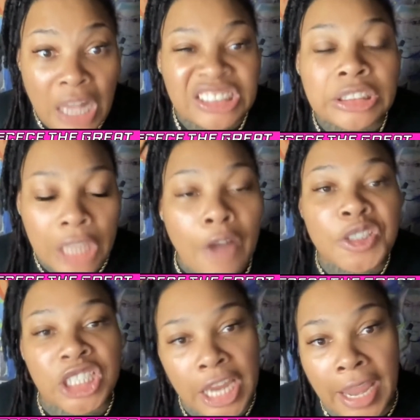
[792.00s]

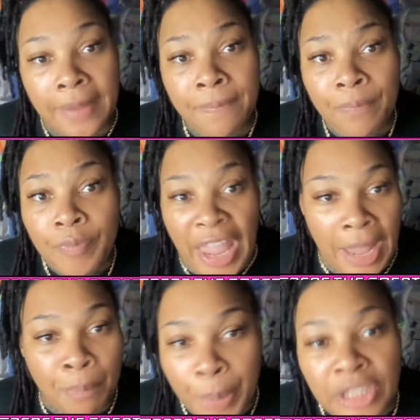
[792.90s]
stuff shit
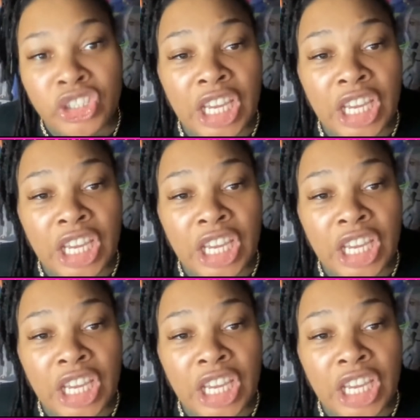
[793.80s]
and putting